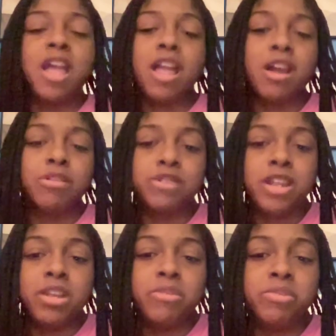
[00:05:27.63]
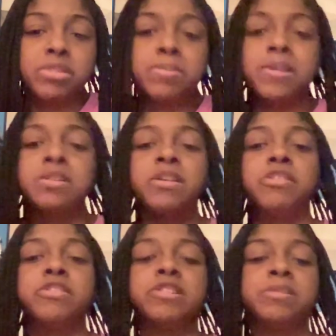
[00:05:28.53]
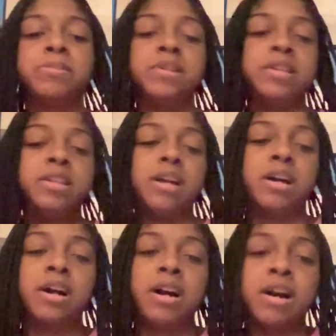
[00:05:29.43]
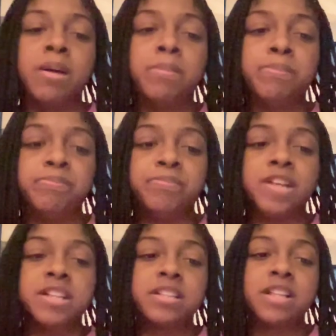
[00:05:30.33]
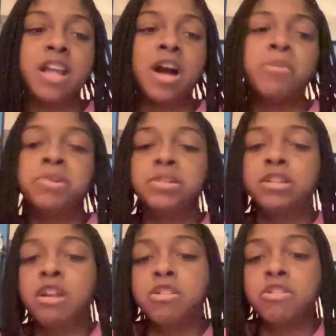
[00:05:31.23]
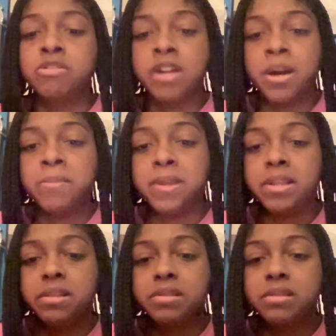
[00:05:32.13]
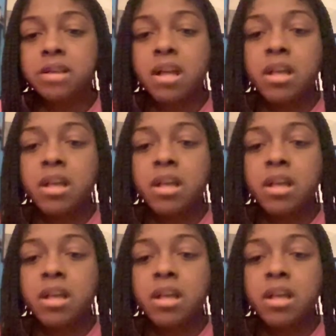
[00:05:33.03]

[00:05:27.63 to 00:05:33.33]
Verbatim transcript: LD, which means like it's really um they said I'm with the local dummies